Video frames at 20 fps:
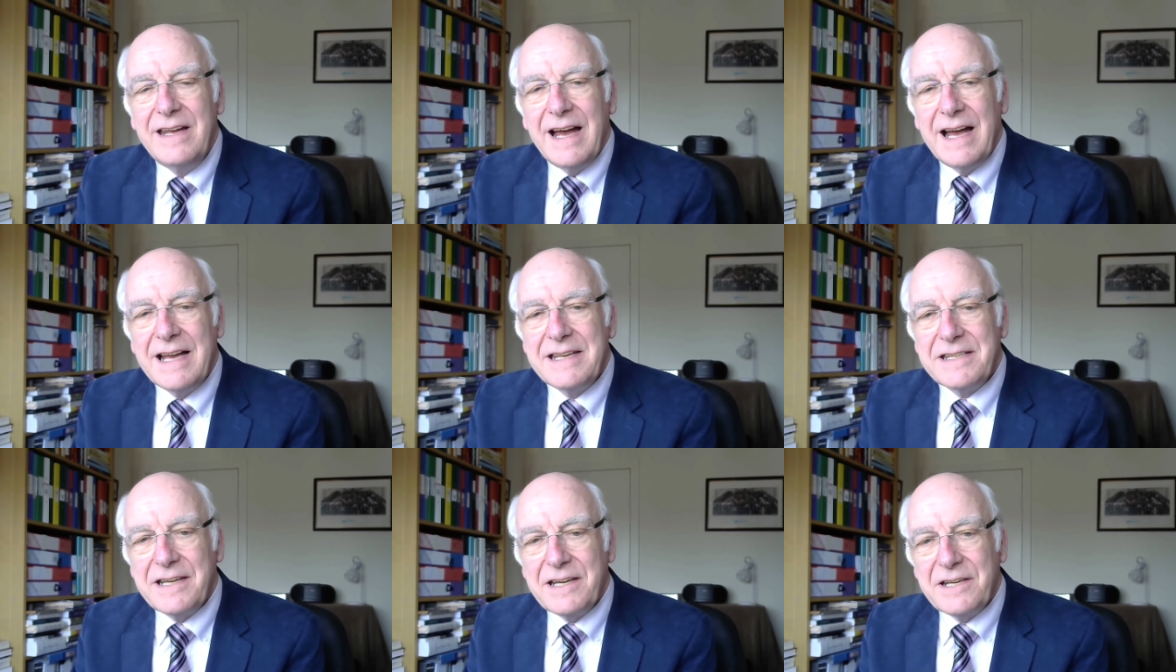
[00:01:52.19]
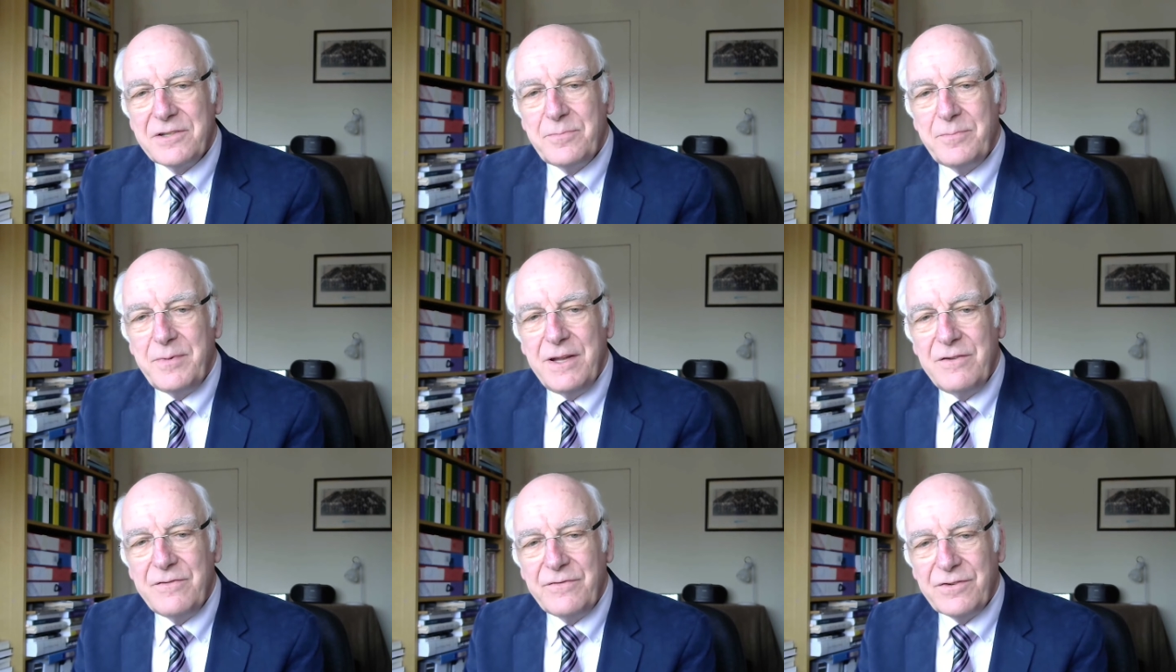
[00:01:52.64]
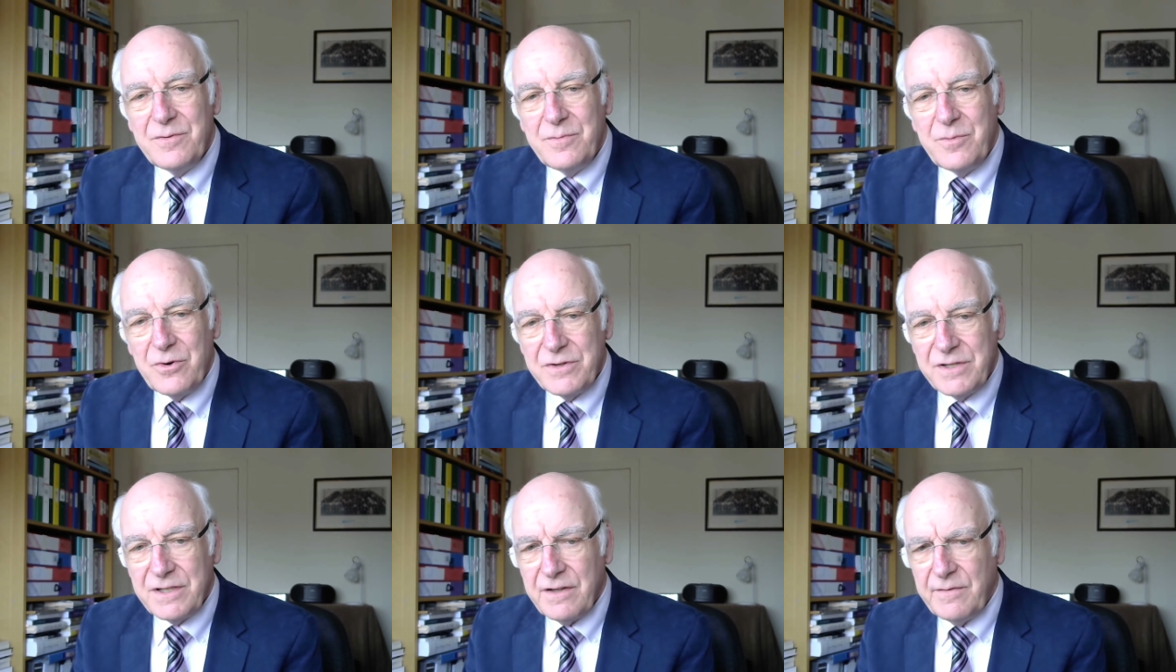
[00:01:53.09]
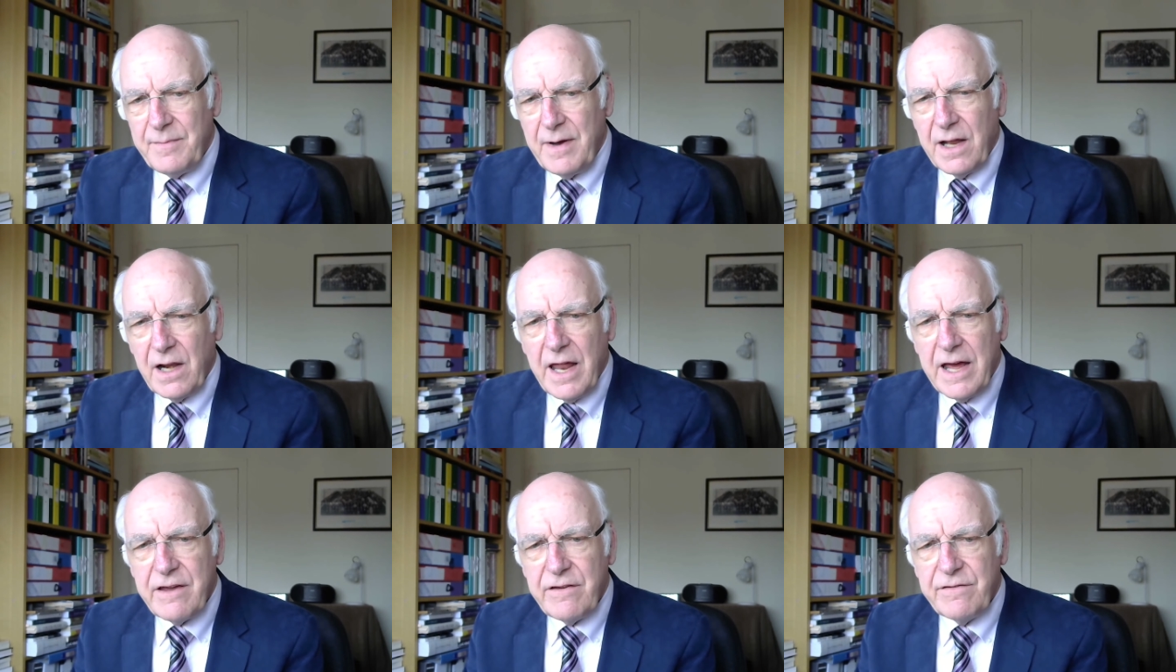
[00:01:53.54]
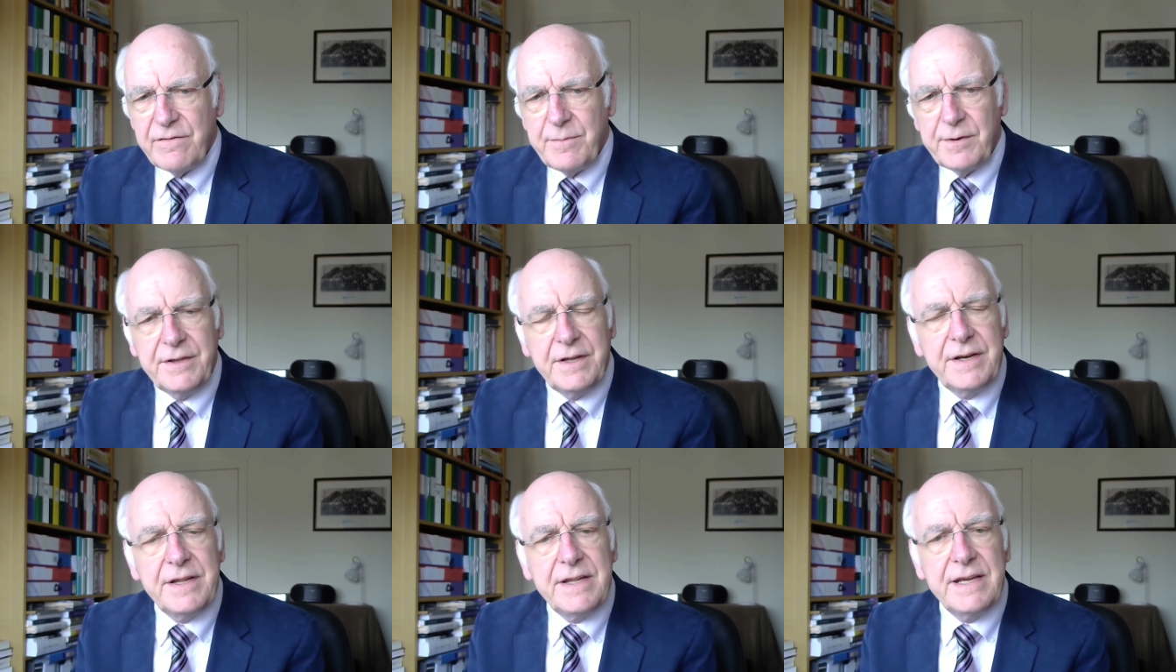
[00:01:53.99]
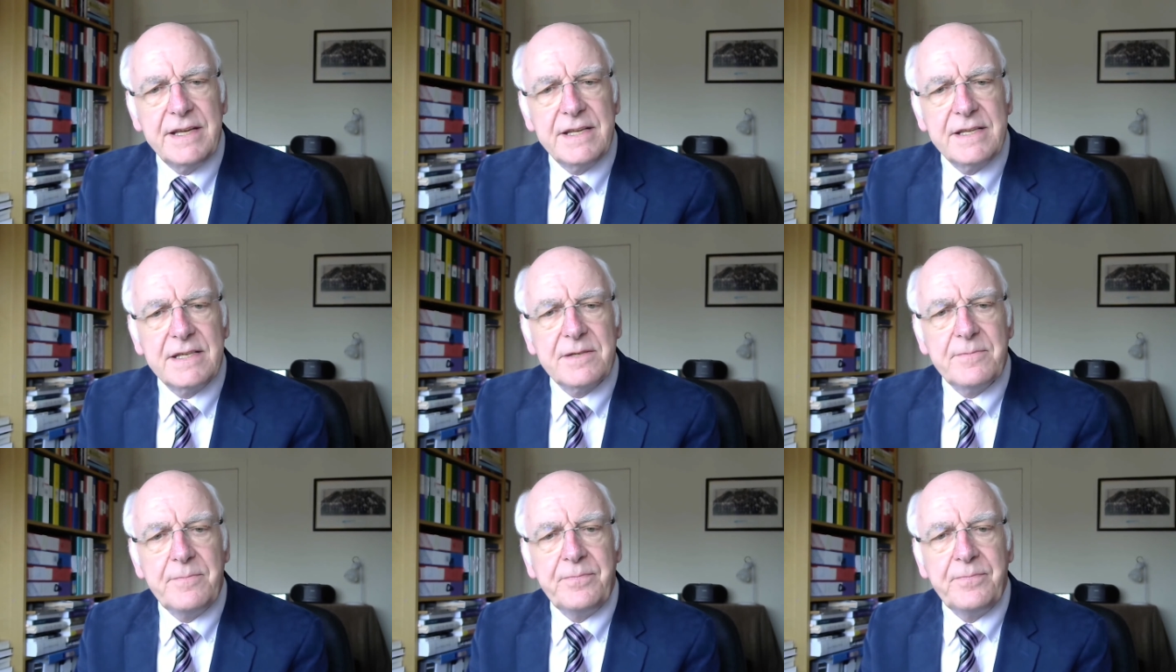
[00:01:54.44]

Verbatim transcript: as it has been for most of my life, but there it is.